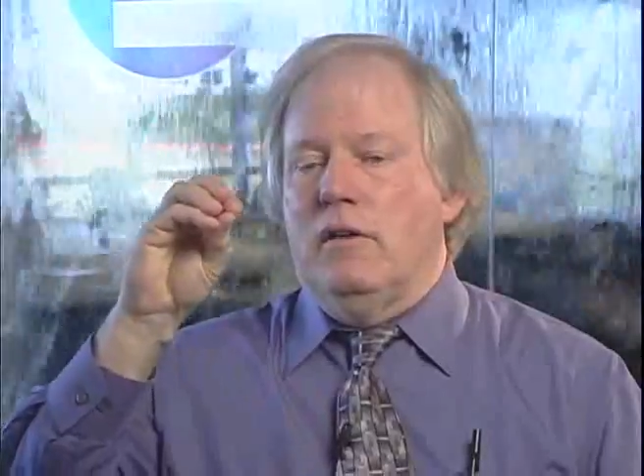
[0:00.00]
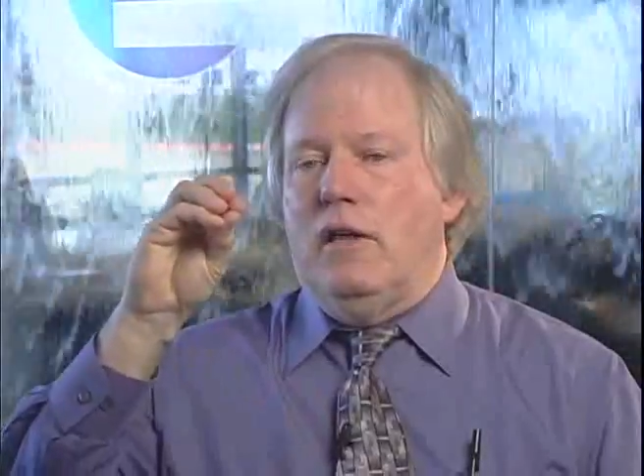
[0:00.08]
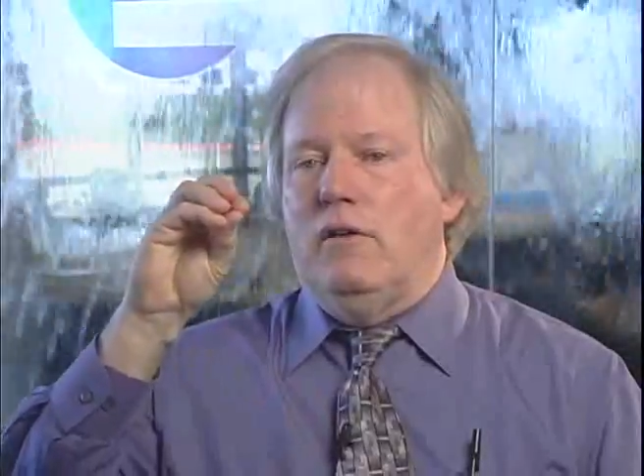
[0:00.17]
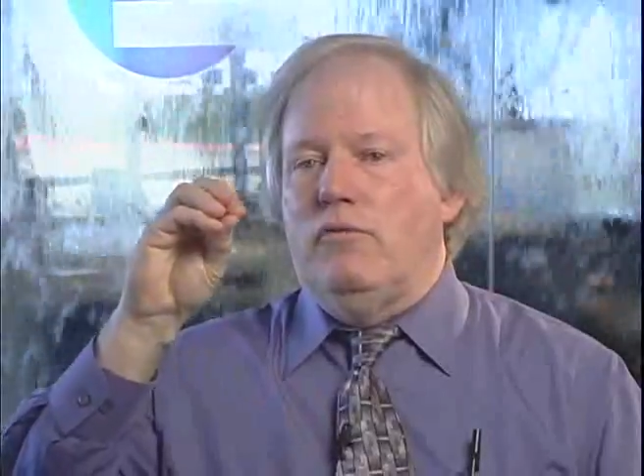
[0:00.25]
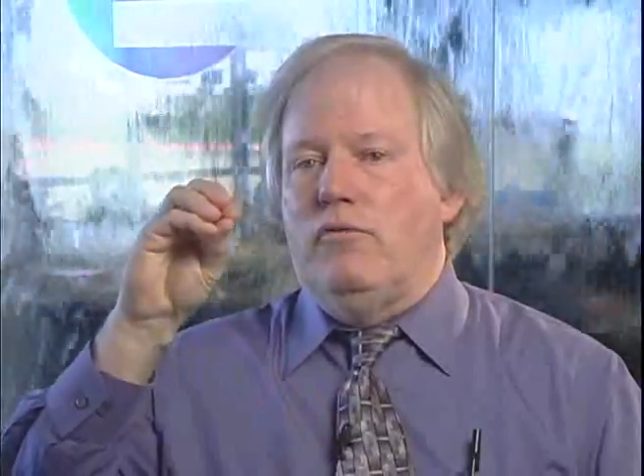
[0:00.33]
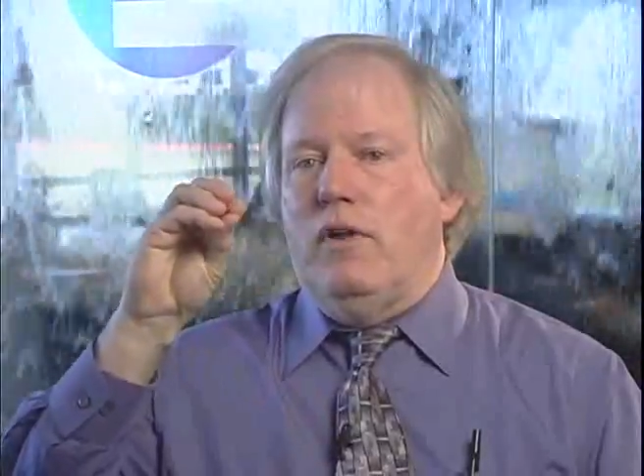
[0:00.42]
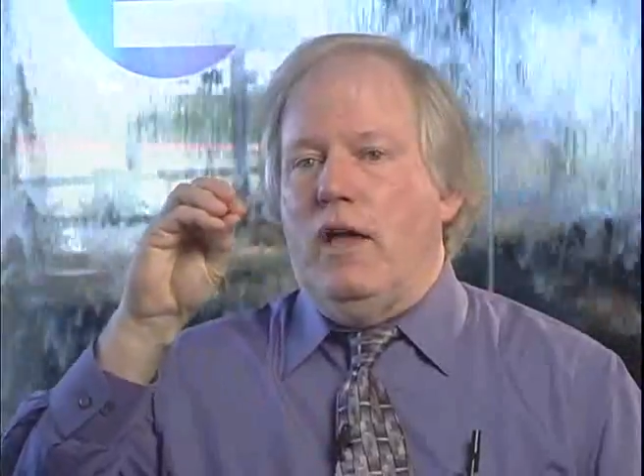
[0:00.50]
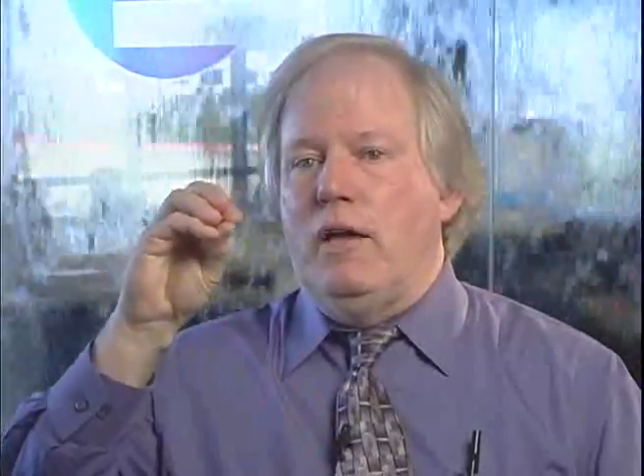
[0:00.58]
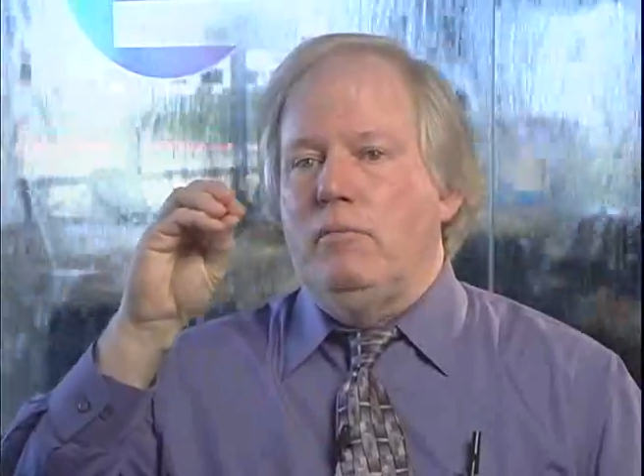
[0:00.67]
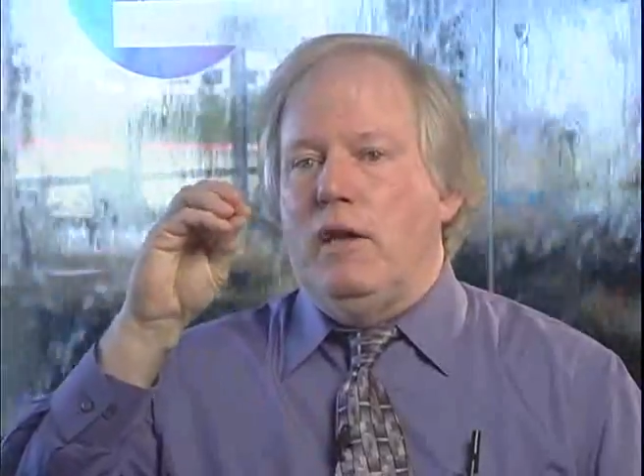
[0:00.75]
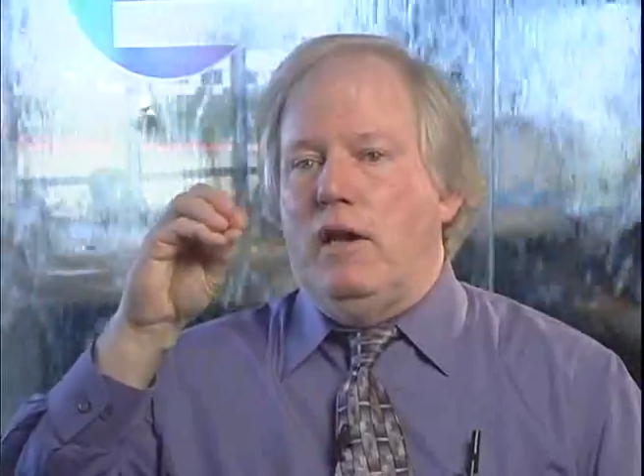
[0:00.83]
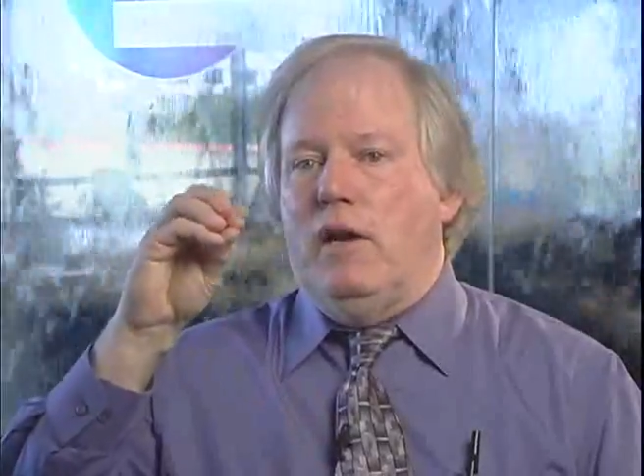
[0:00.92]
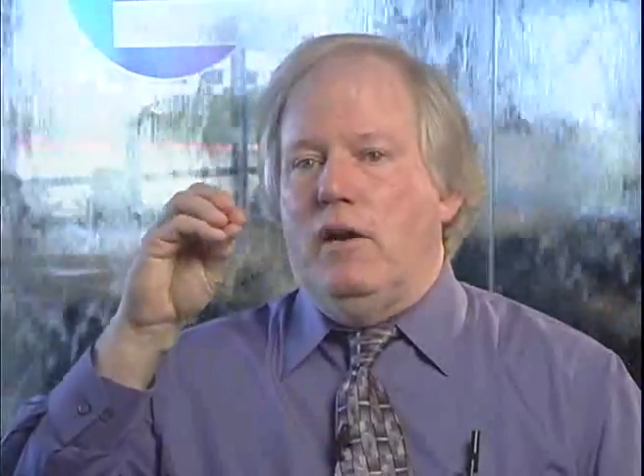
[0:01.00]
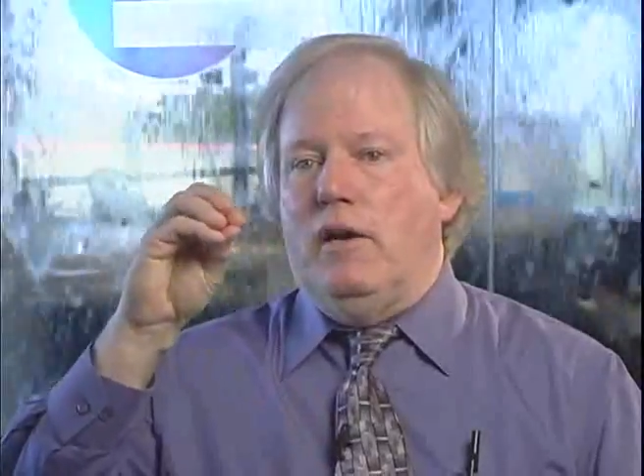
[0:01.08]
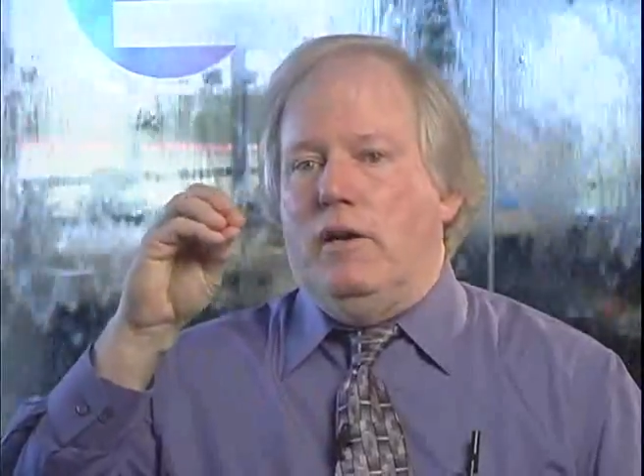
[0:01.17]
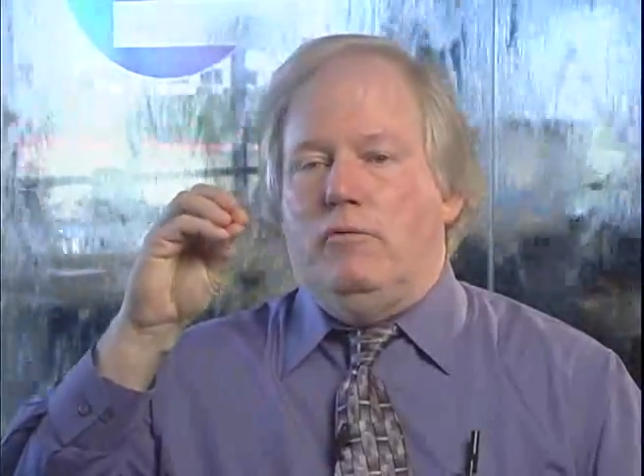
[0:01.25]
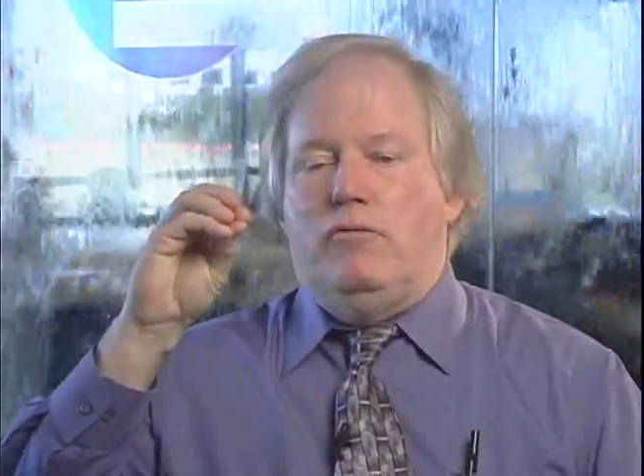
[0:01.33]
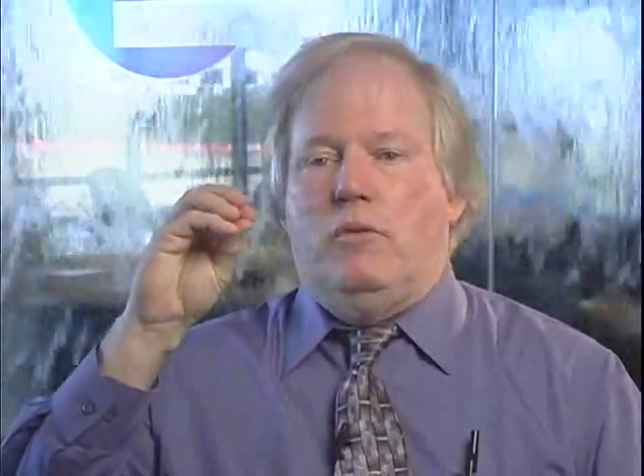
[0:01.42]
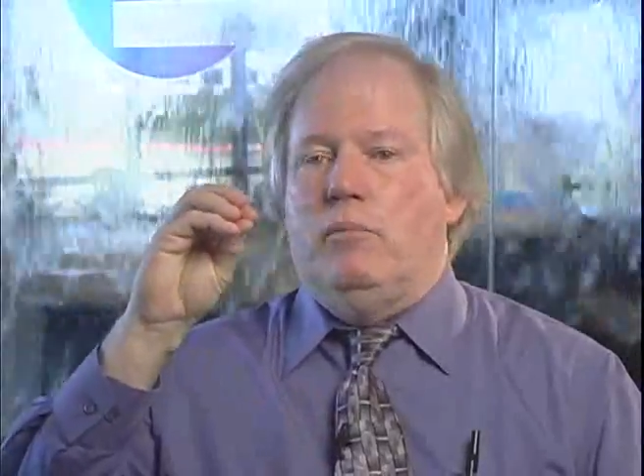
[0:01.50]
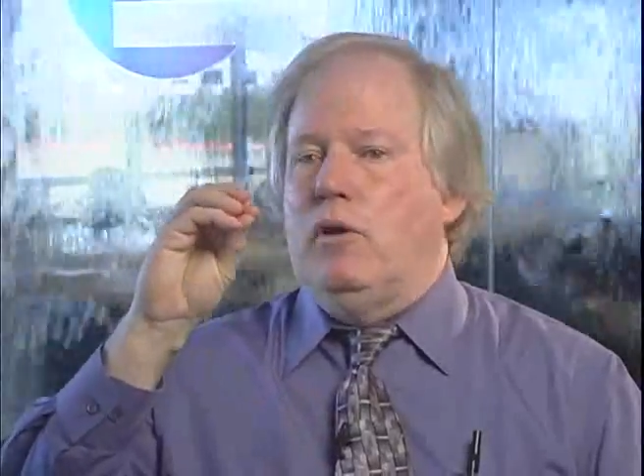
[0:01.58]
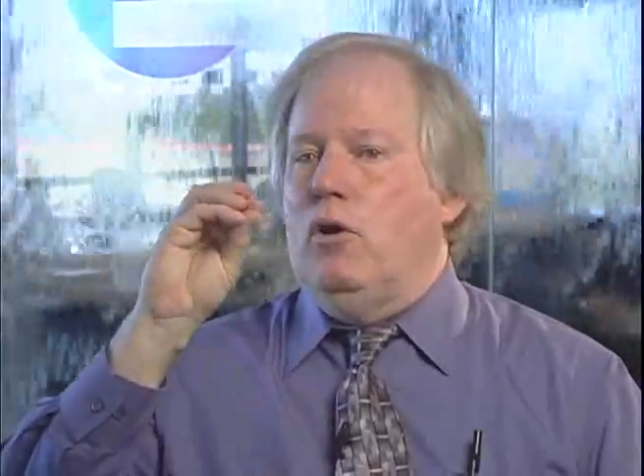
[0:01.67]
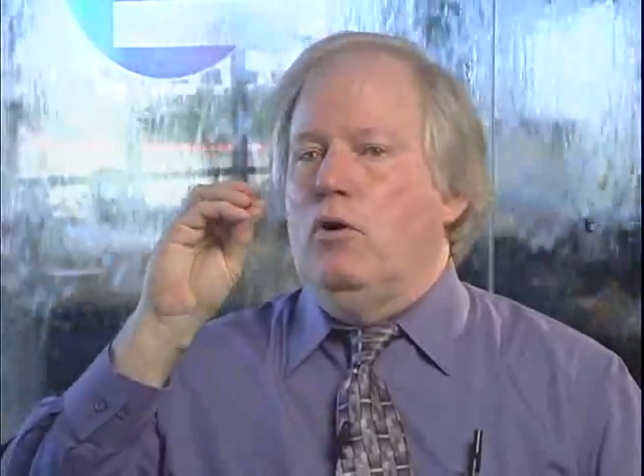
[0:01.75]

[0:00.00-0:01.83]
inflamed area from an